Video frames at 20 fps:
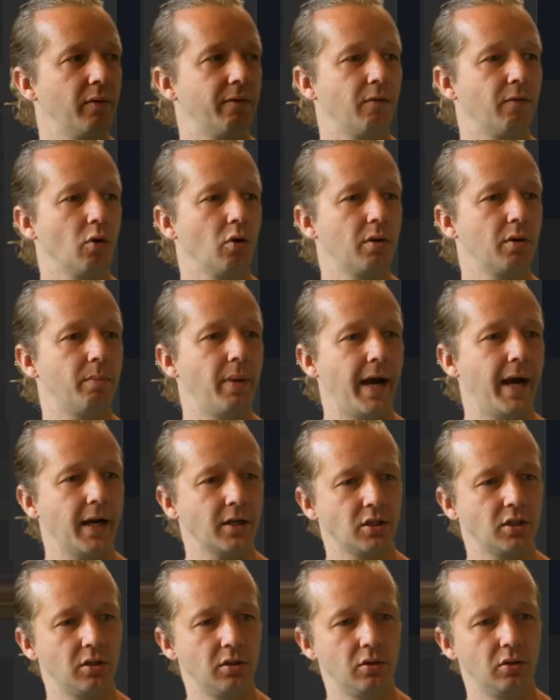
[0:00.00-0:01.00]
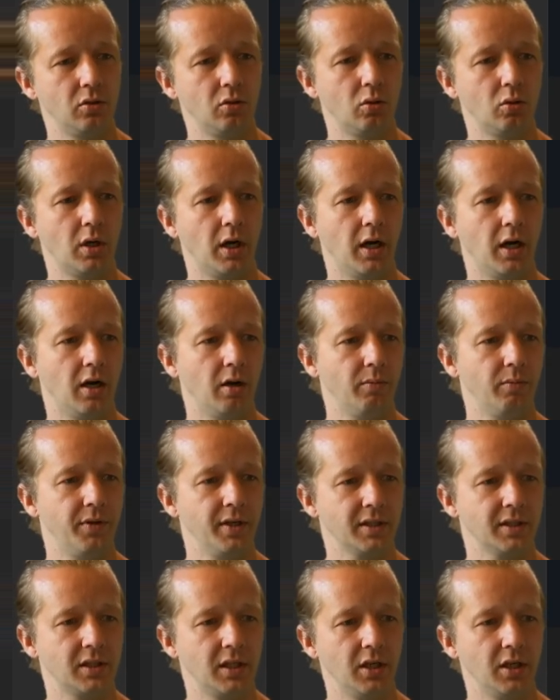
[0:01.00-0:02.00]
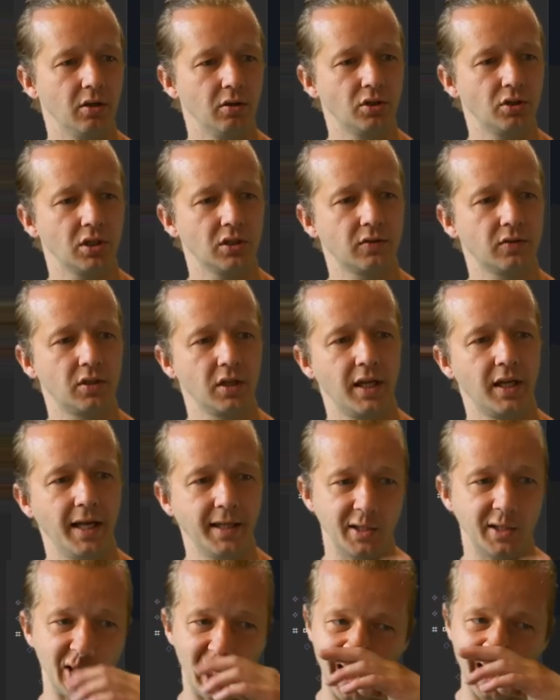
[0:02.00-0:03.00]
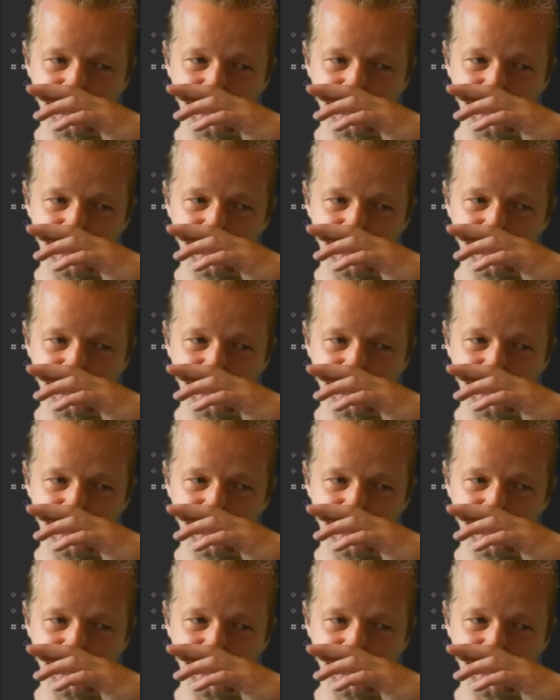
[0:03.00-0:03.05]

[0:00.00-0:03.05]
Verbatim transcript: referring back to um, this here just to get the